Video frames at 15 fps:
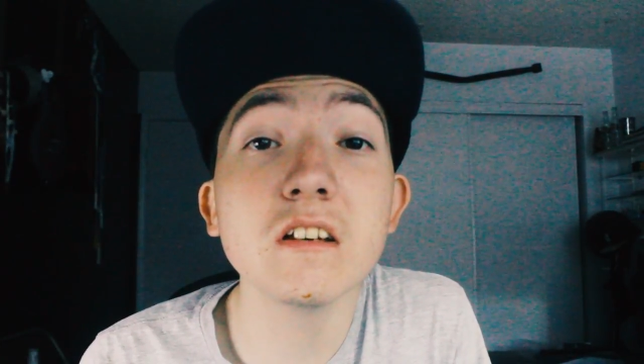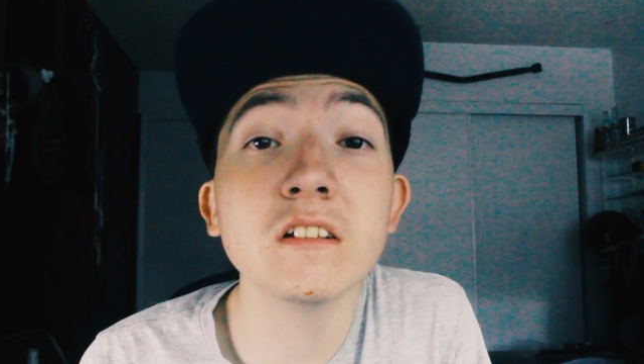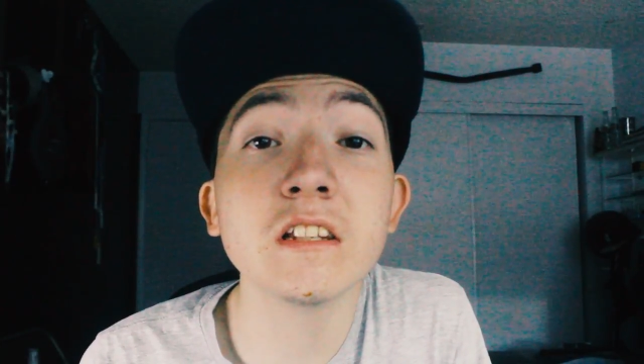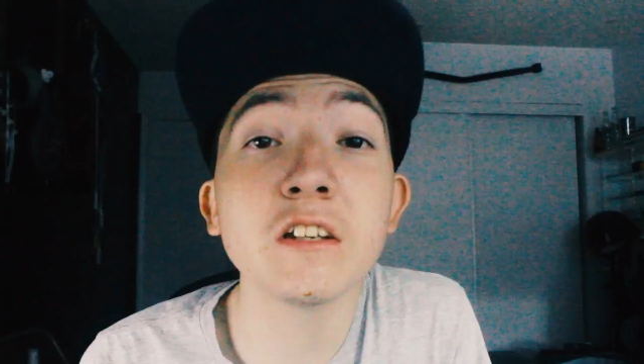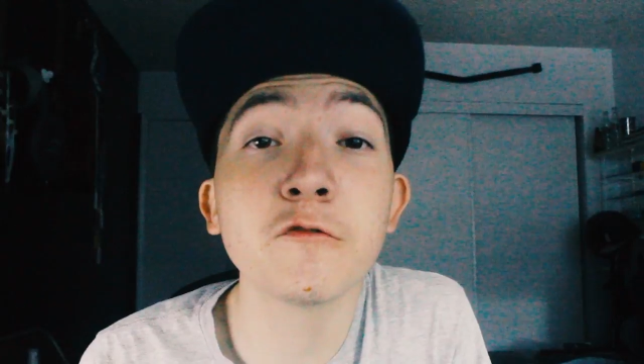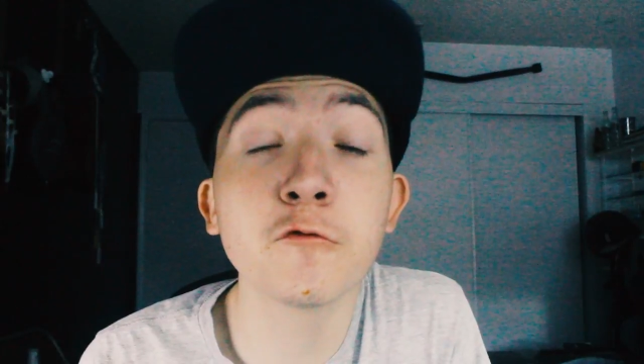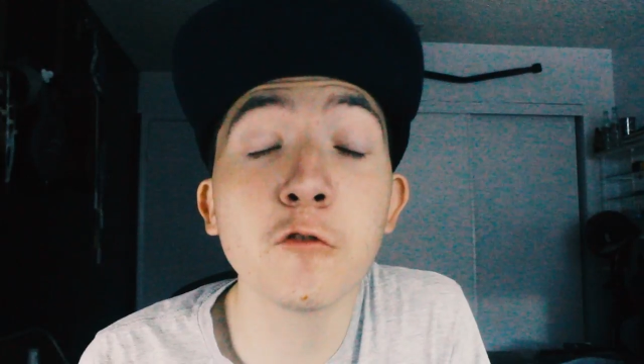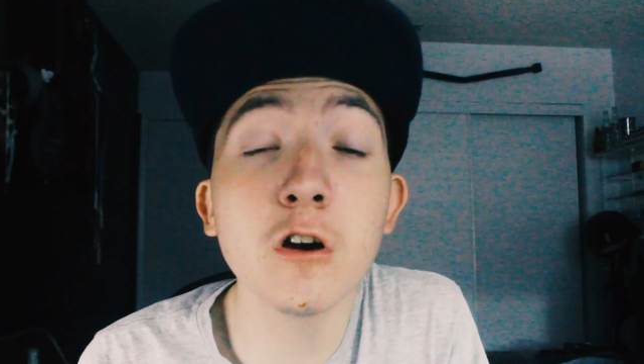the
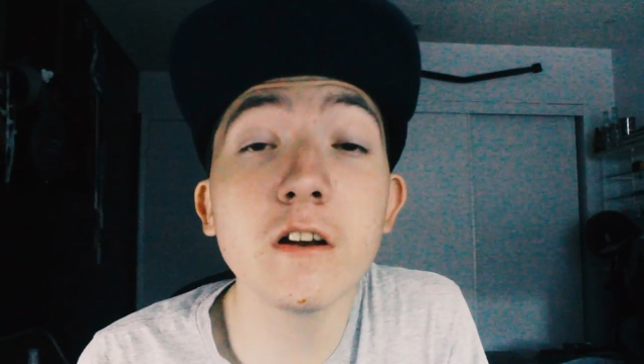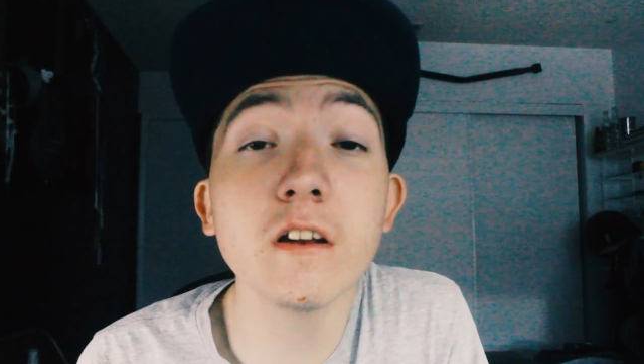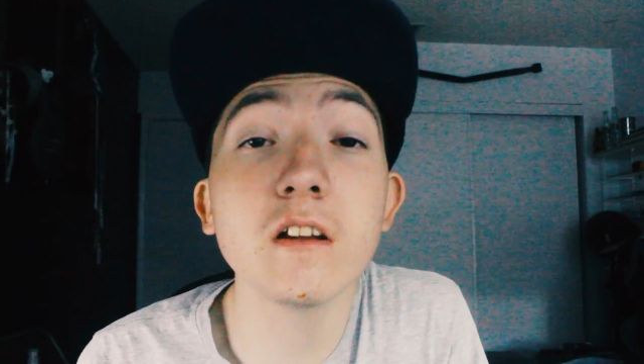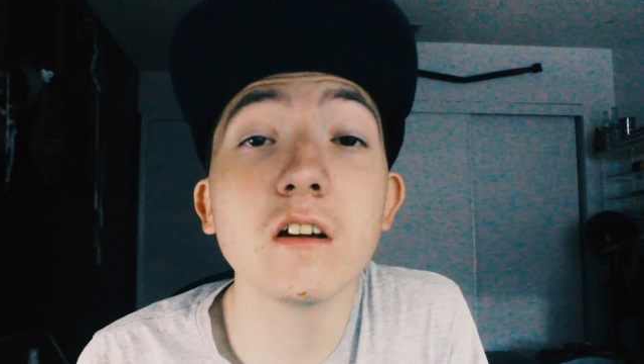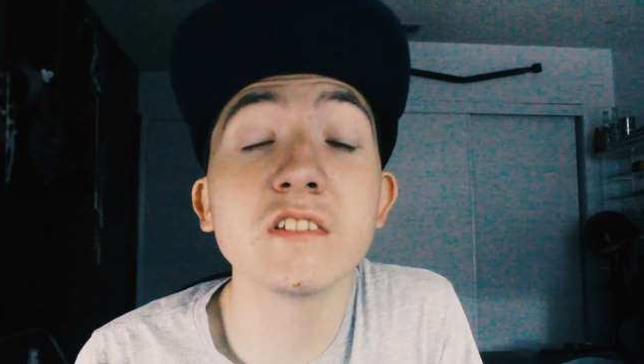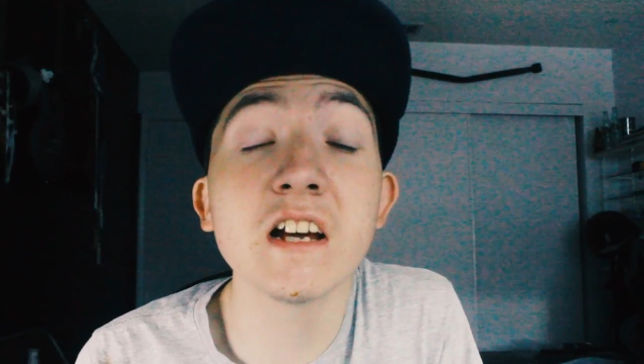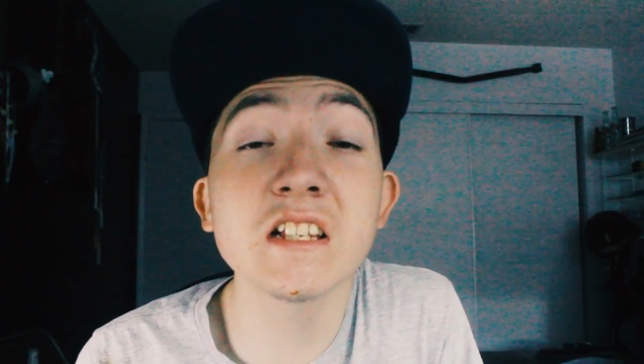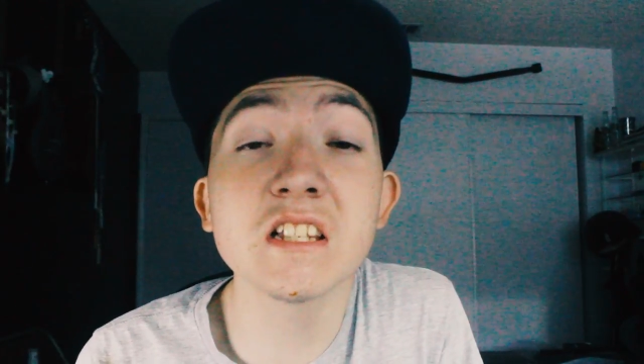front
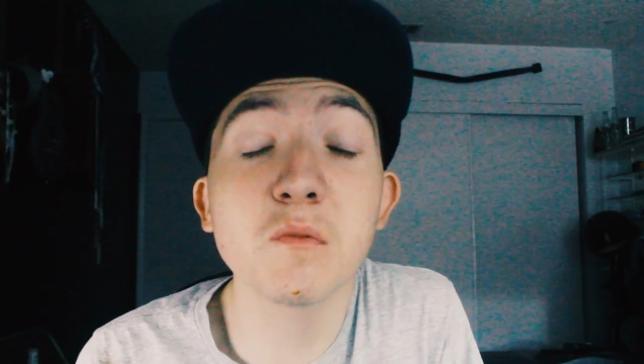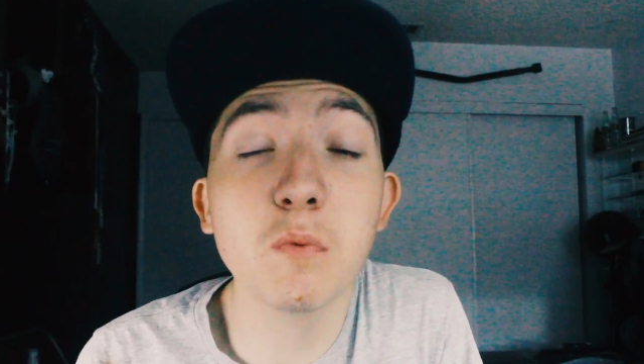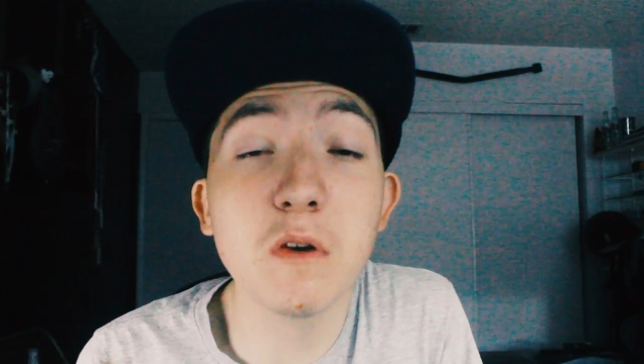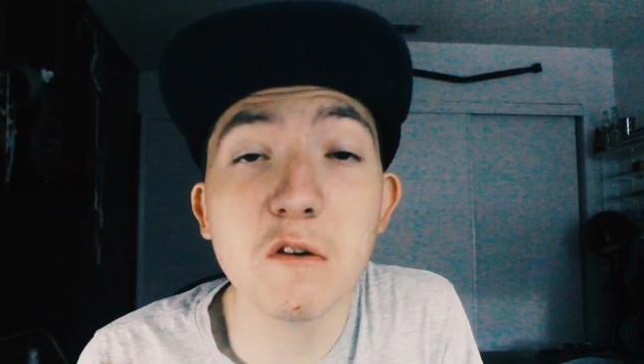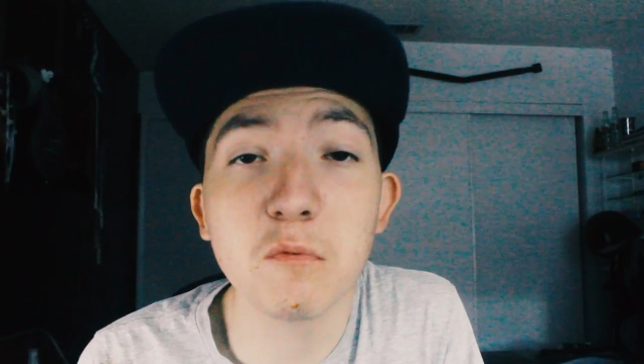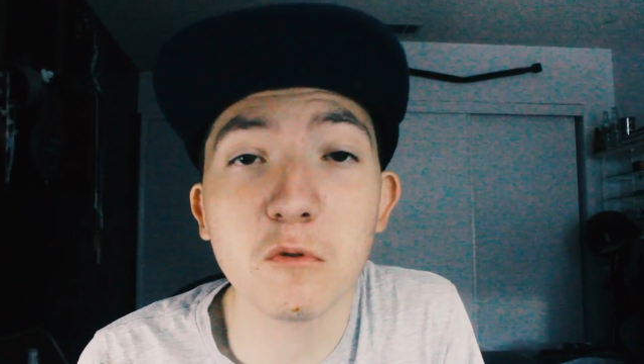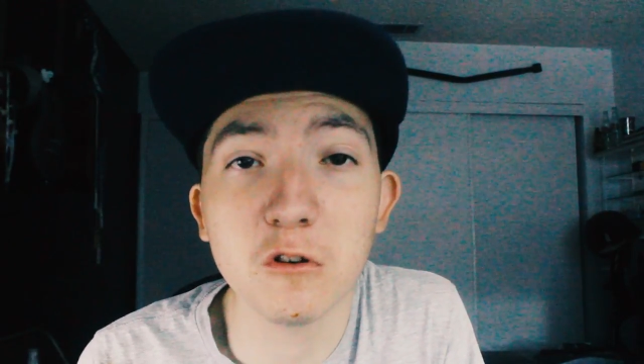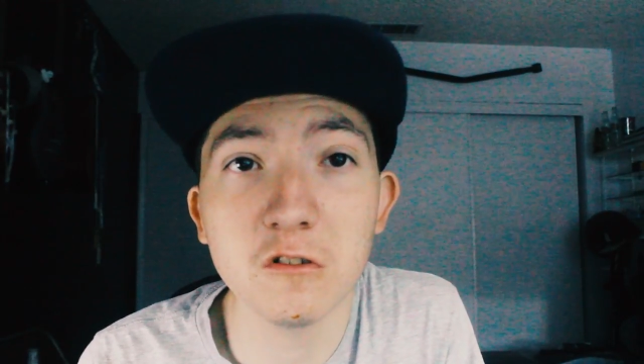desk
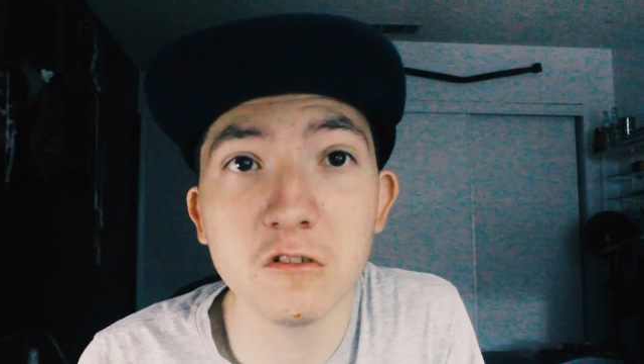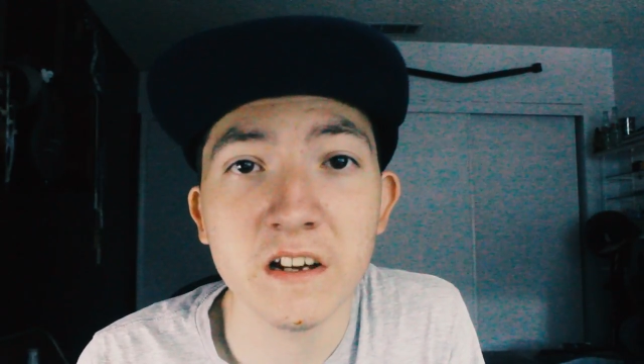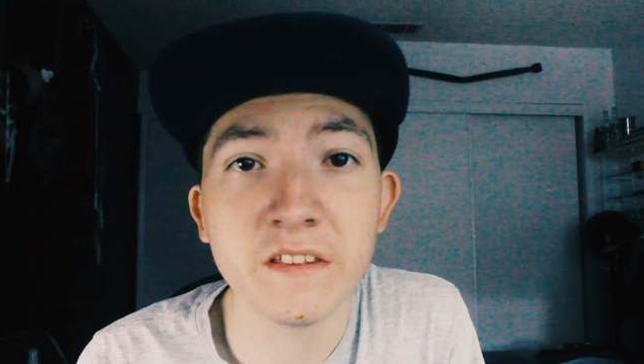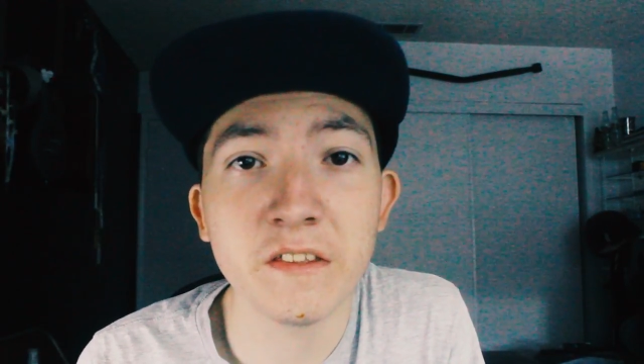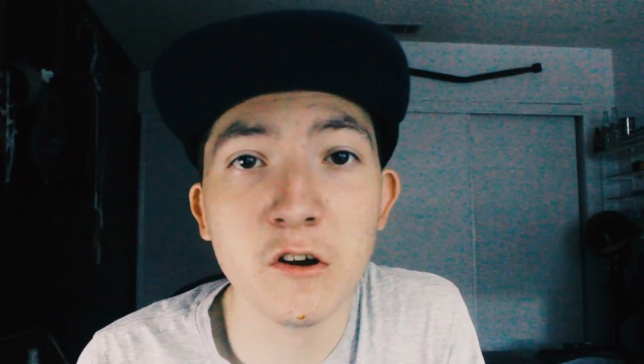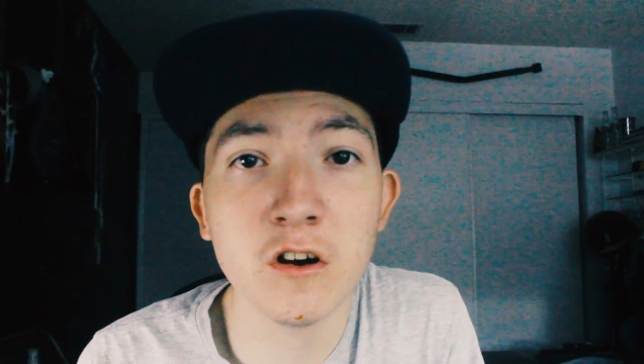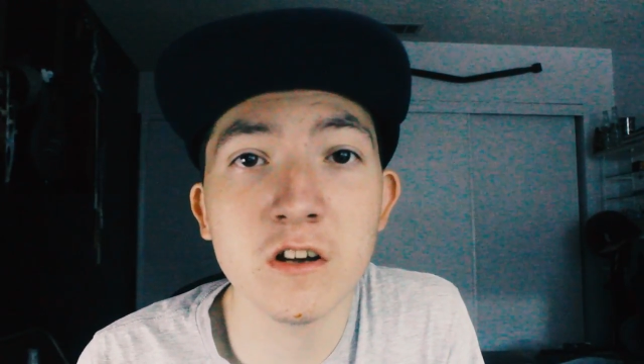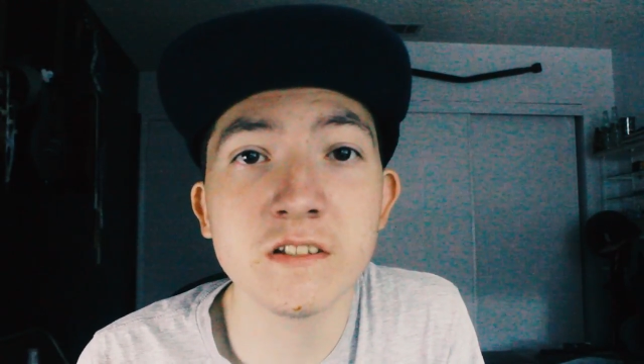people that
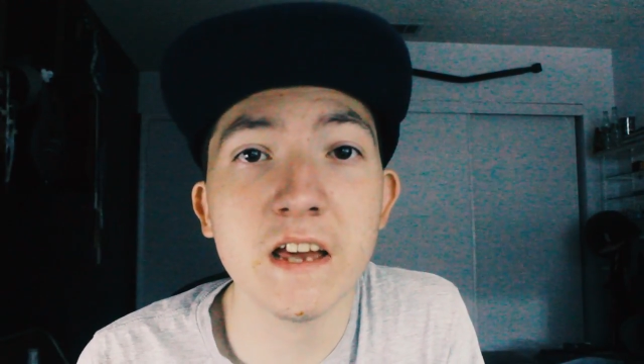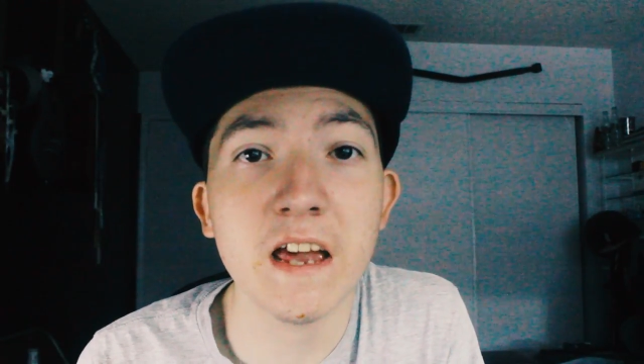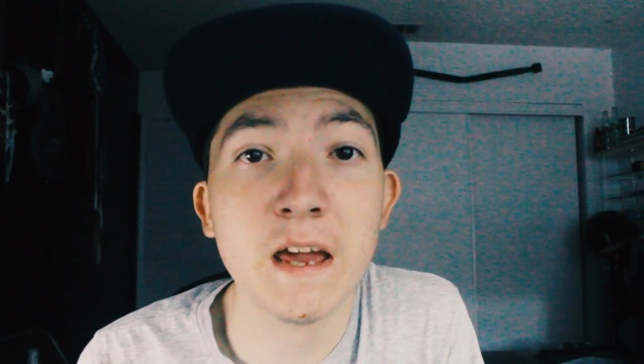there is